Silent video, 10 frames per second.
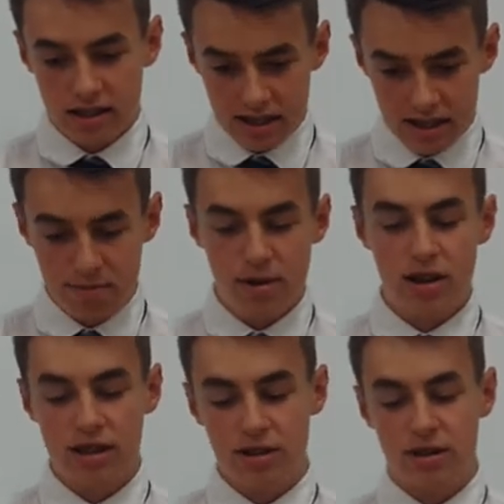This
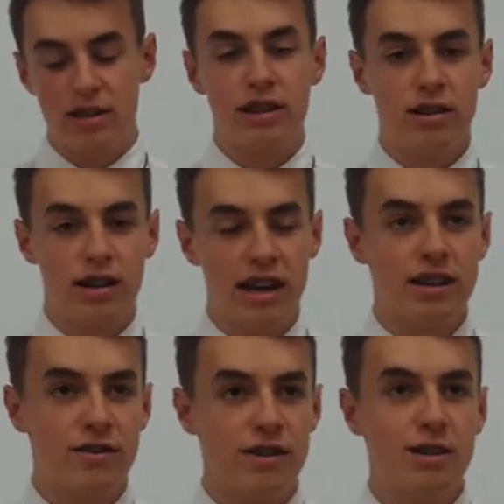spurred the USA
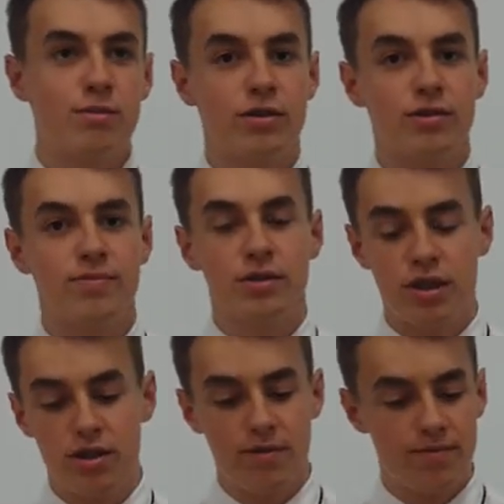to fight more.
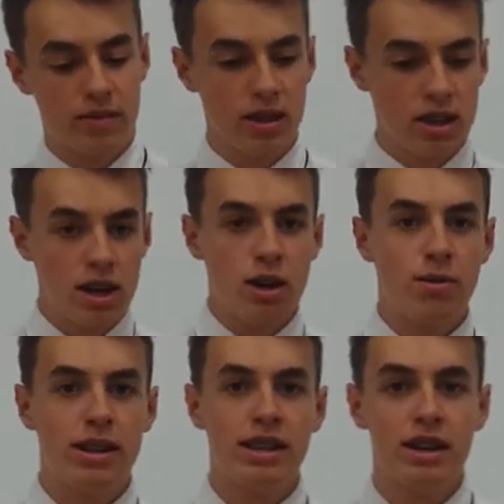So
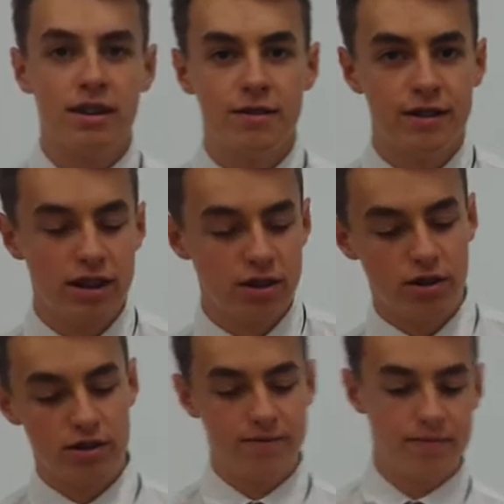when the Viet
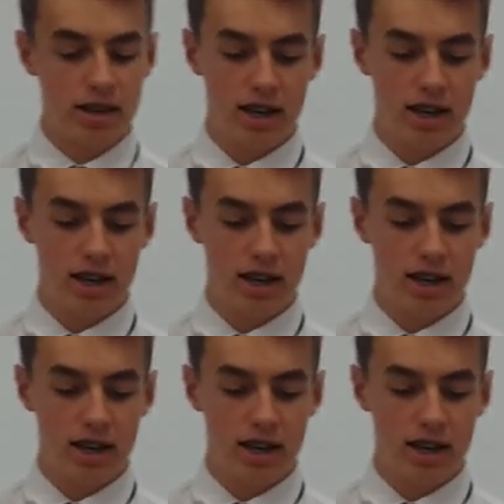Cong